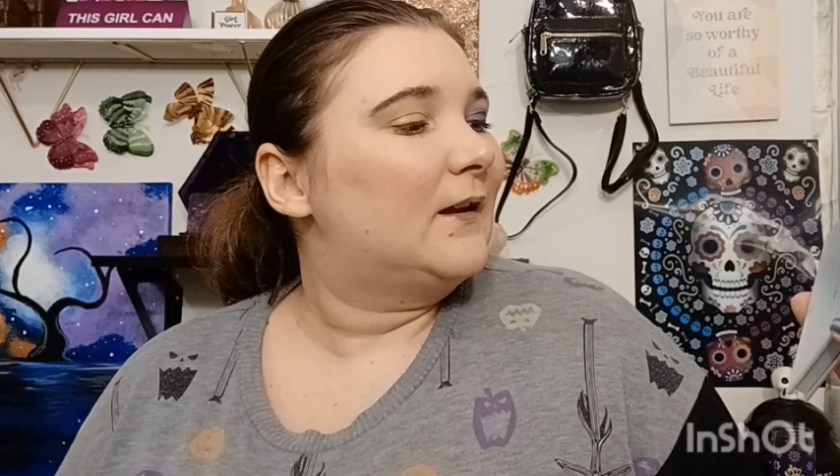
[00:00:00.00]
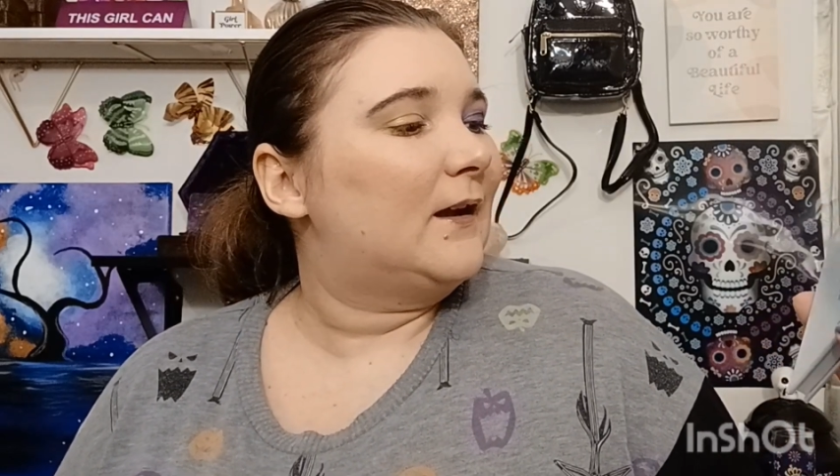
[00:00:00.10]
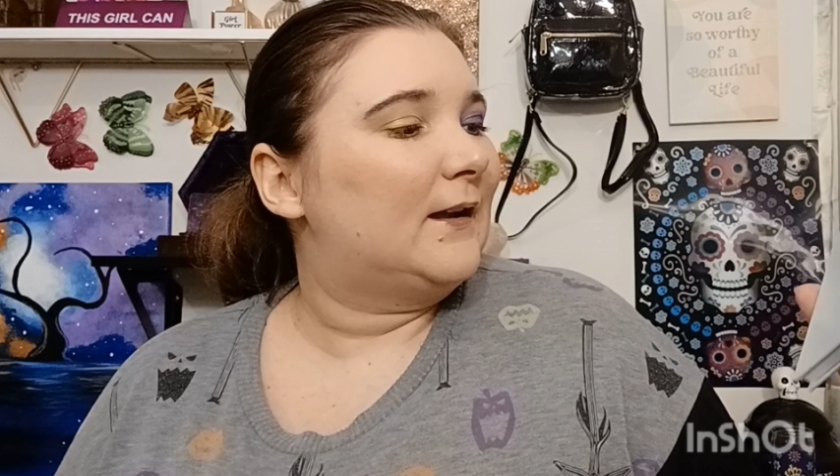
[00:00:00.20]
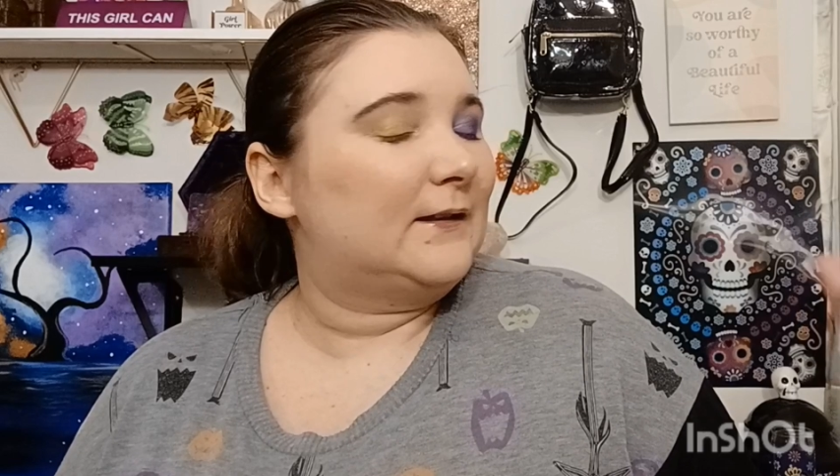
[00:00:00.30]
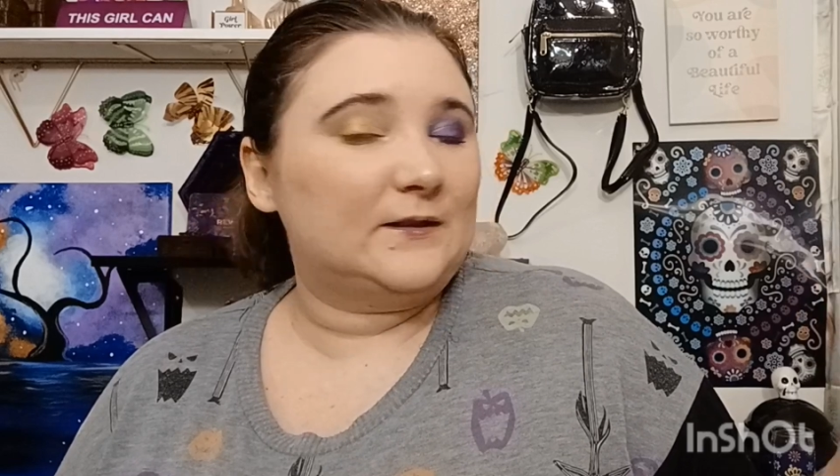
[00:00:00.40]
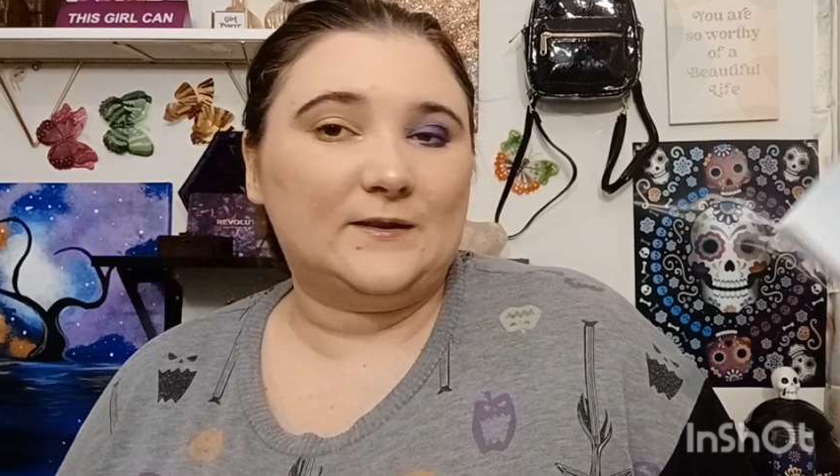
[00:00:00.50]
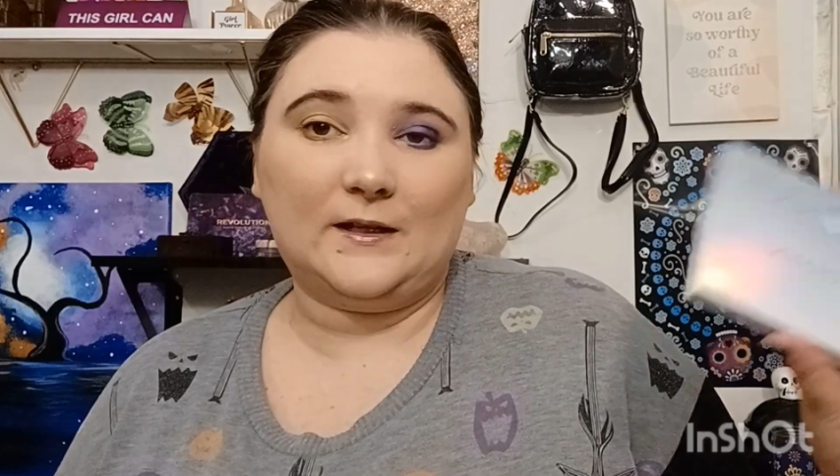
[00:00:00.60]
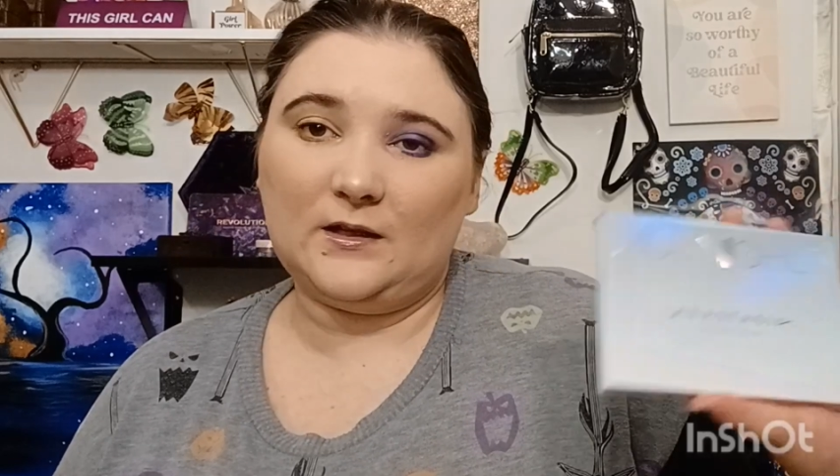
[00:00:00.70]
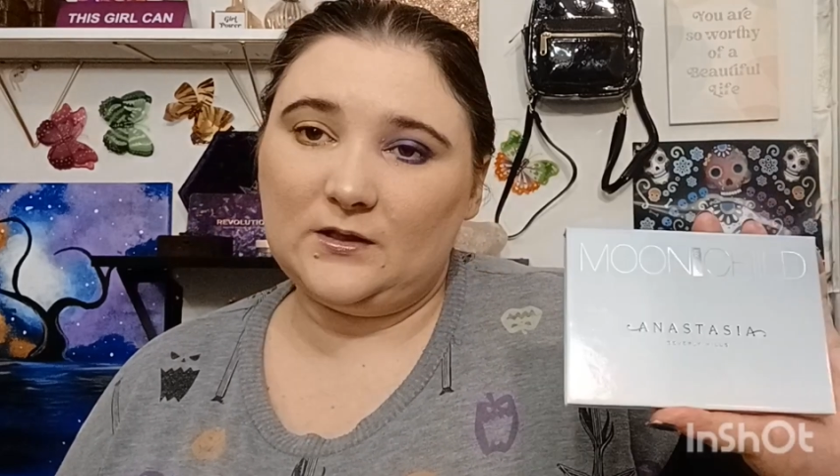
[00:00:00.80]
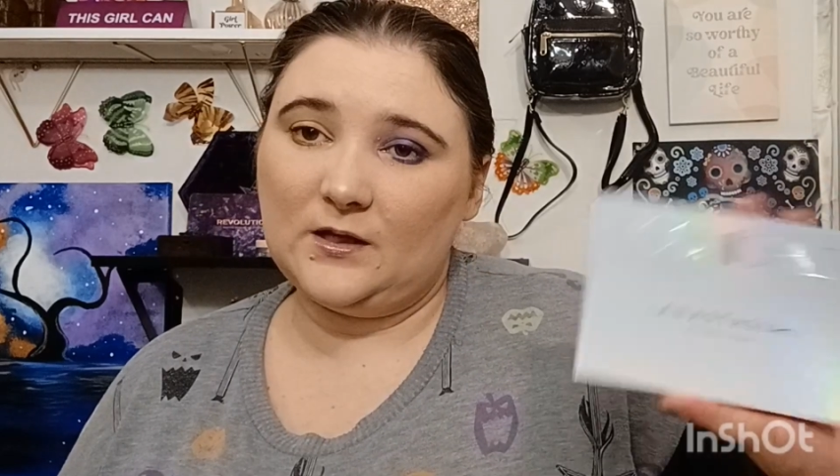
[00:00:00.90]

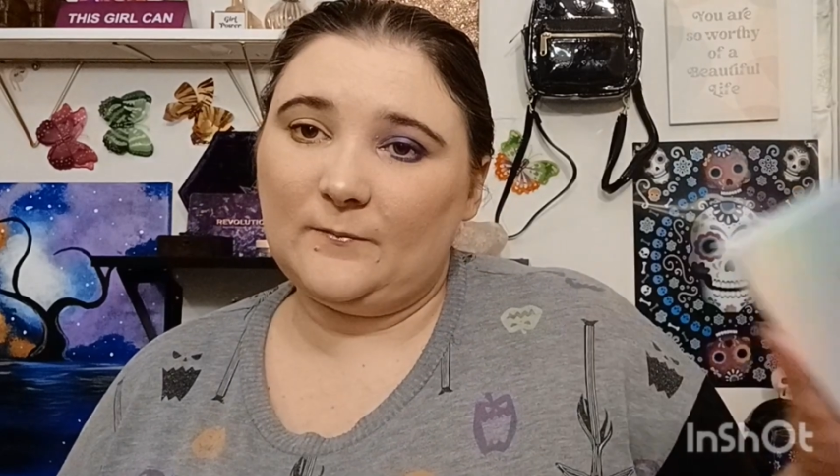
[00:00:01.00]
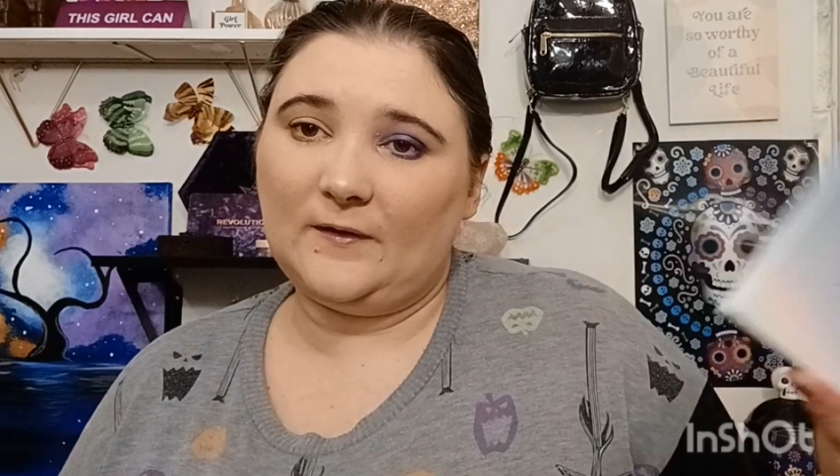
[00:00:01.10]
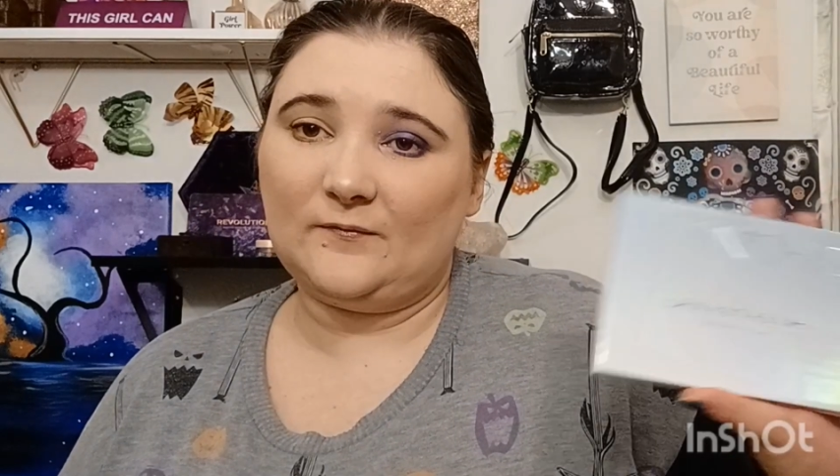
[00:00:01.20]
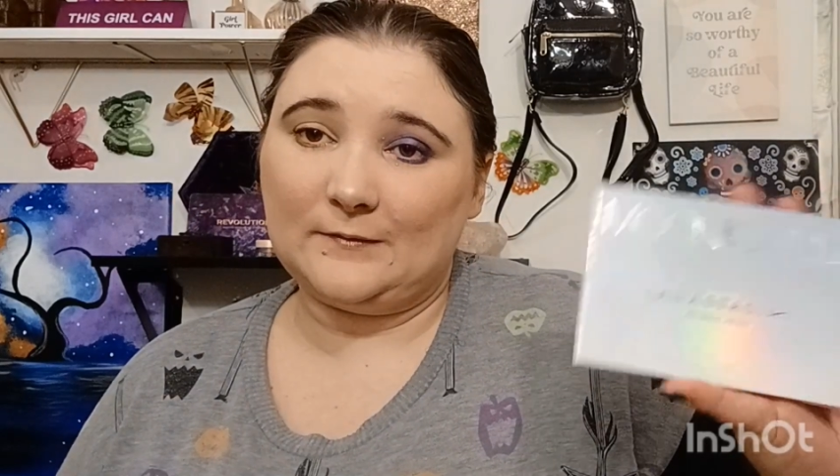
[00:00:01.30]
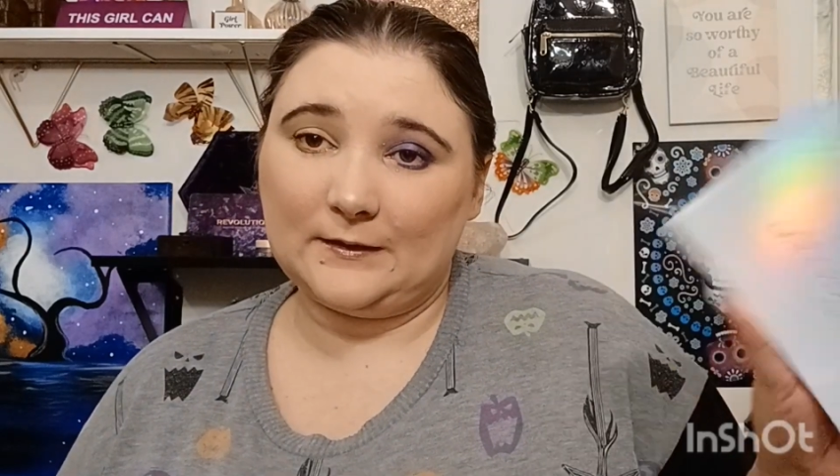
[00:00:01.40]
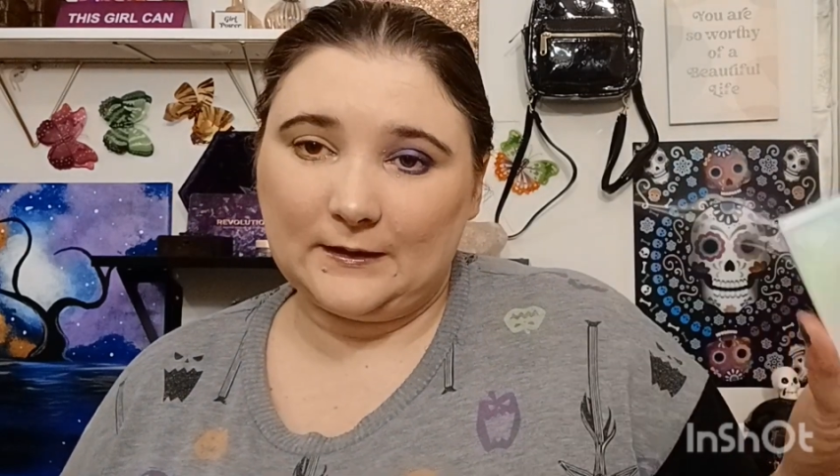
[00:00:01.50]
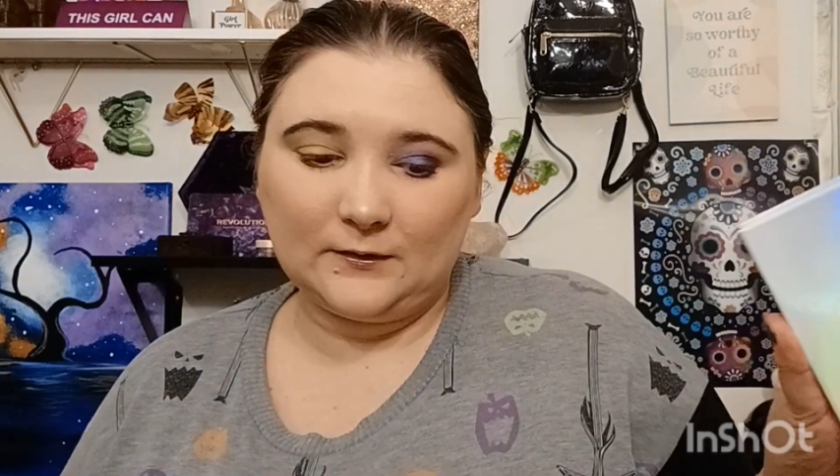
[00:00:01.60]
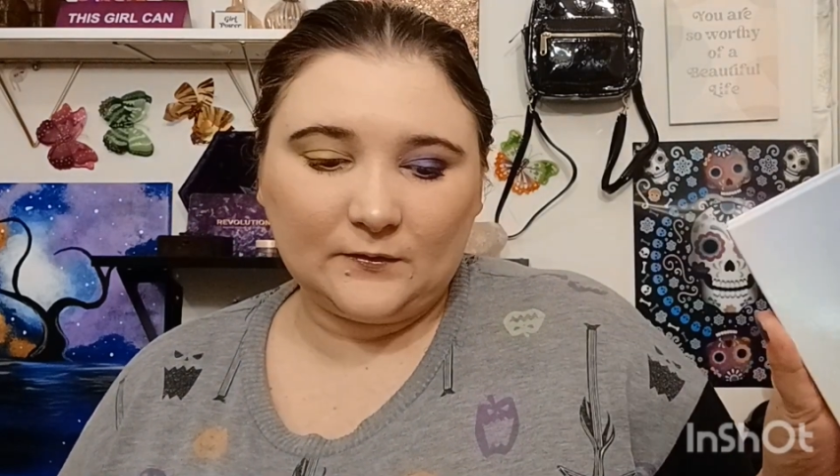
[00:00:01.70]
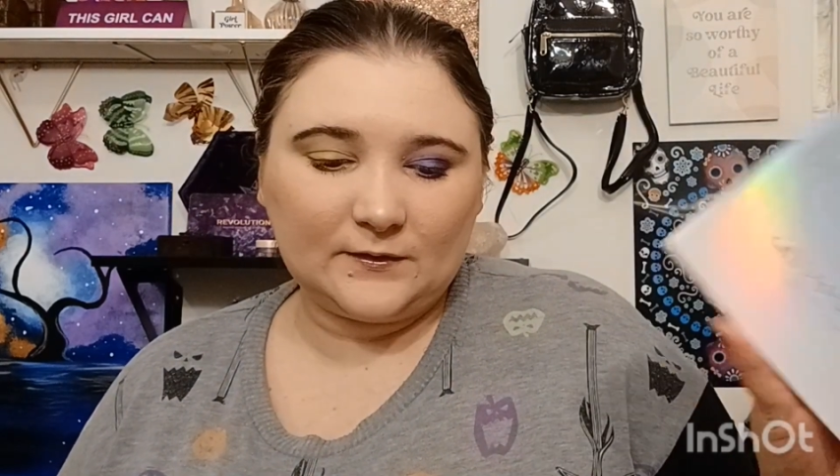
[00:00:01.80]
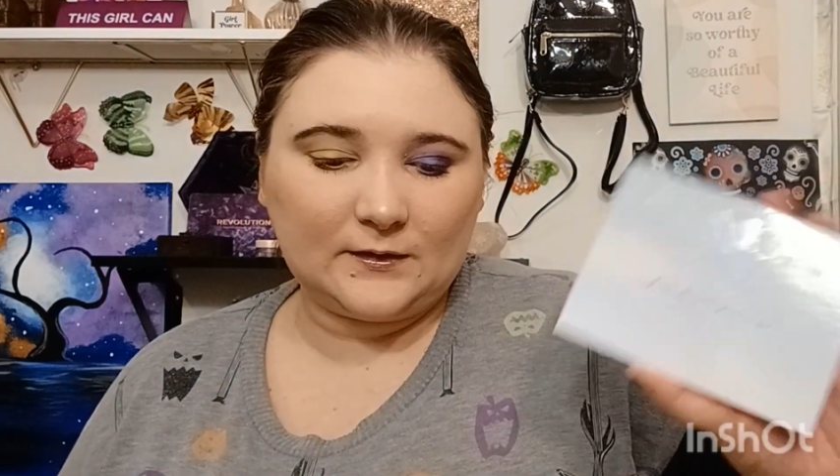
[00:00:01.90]
Anastasia Beverly
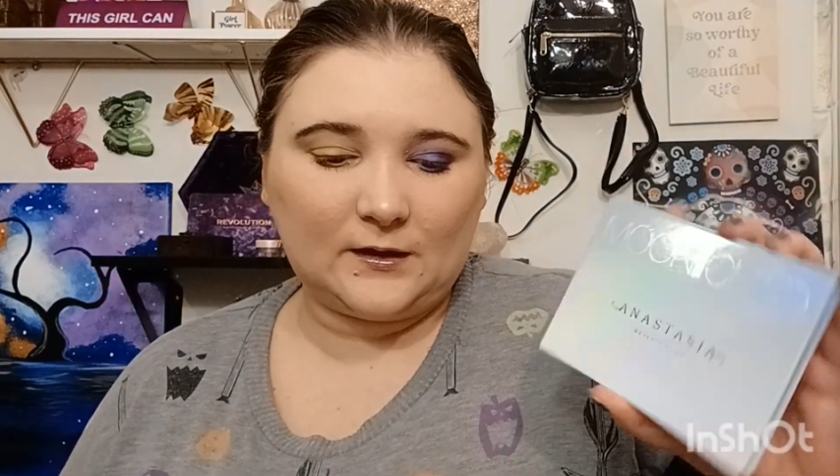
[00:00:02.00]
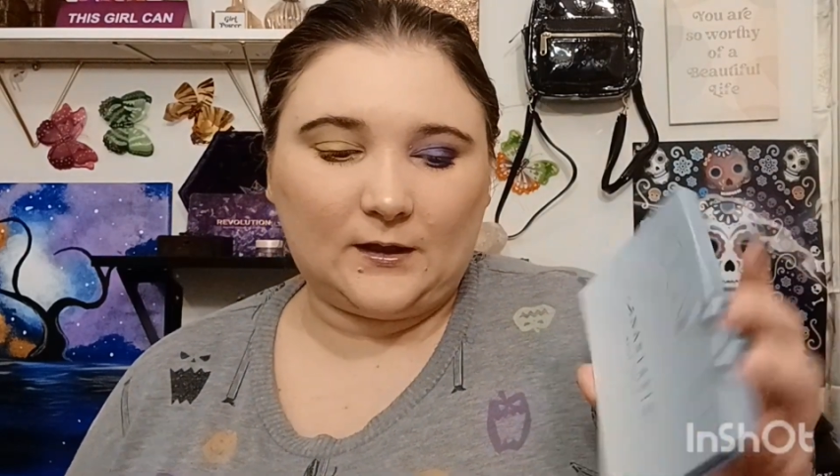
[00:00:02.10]
Hills,